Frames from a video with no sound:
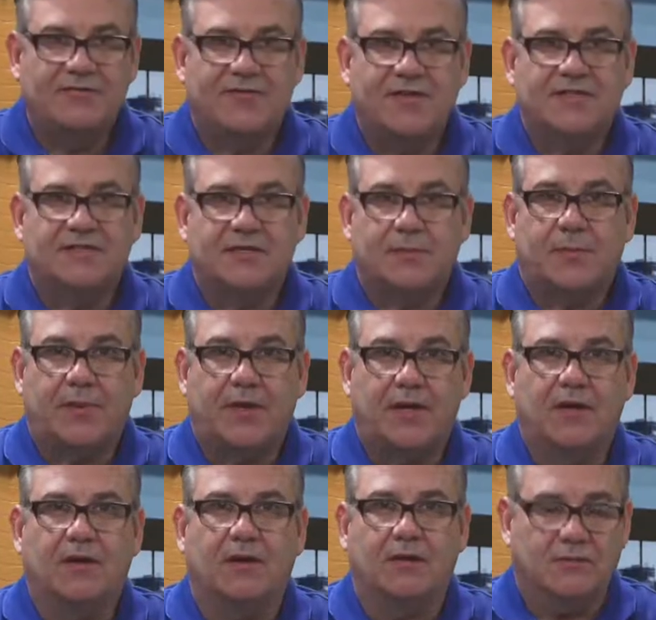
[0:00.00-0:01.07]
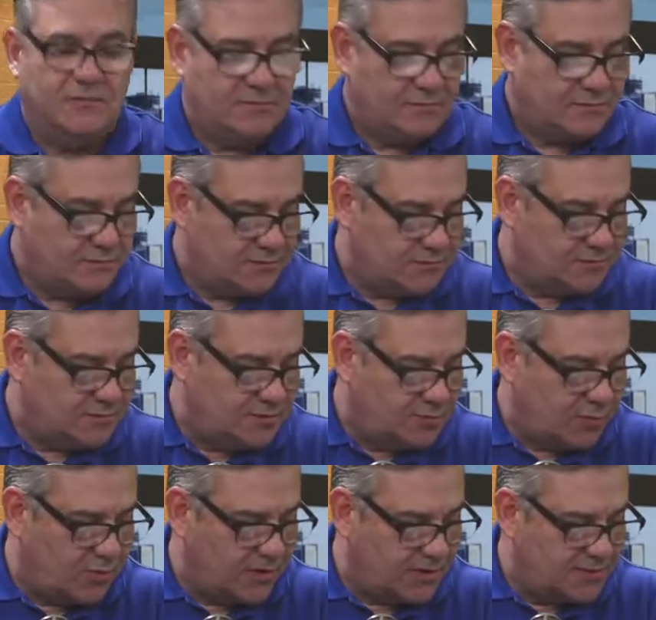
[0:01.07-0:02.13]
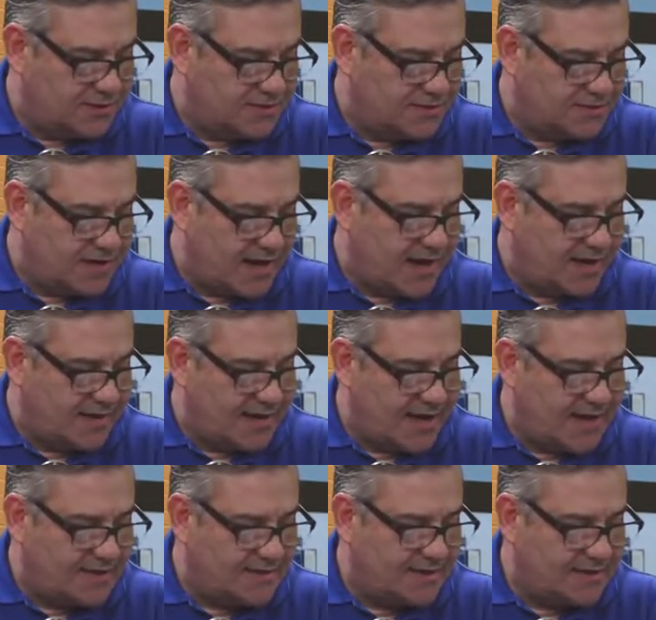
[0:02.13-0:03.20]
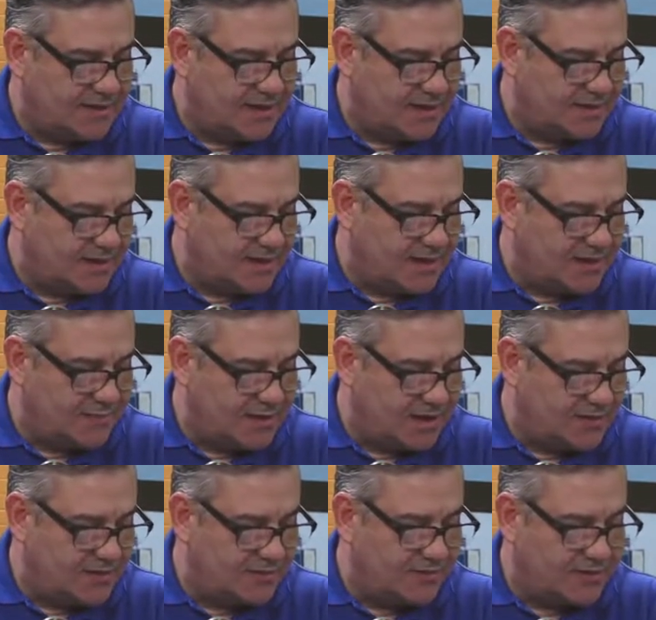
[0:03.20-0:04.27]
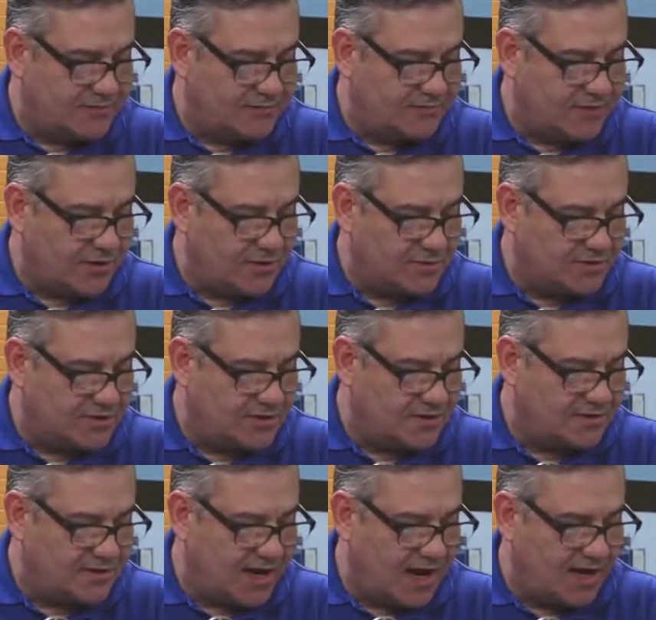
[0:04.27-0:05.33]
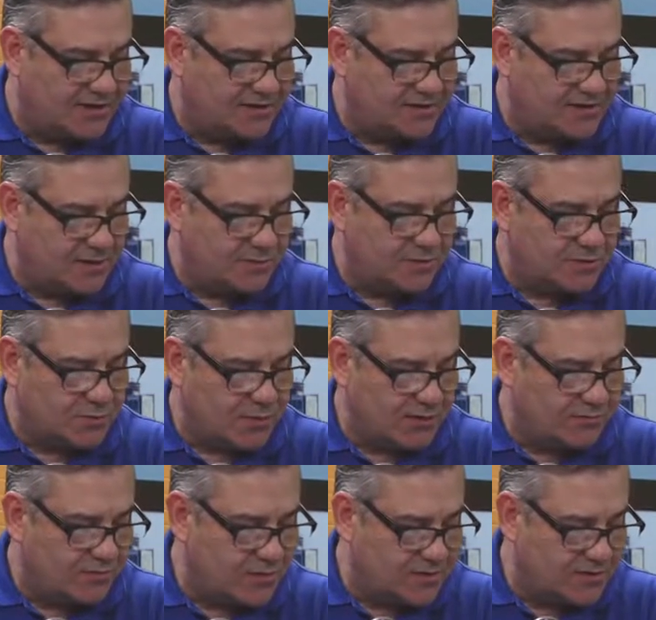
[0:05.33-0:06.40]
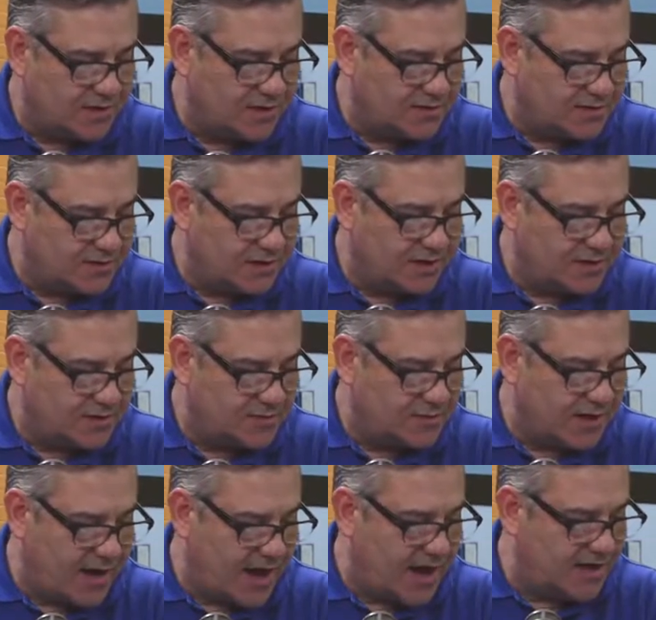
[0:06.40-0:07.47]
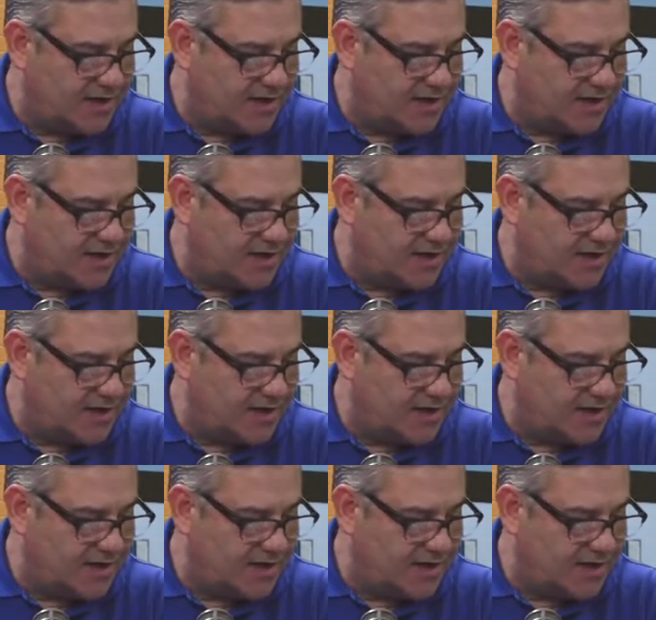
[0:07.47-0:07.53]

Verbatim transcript: Vincent Peale was born on this day in eighteen ninety-eight, May thirty-first. He died December twenty-fourth, nineteen ninety-three, at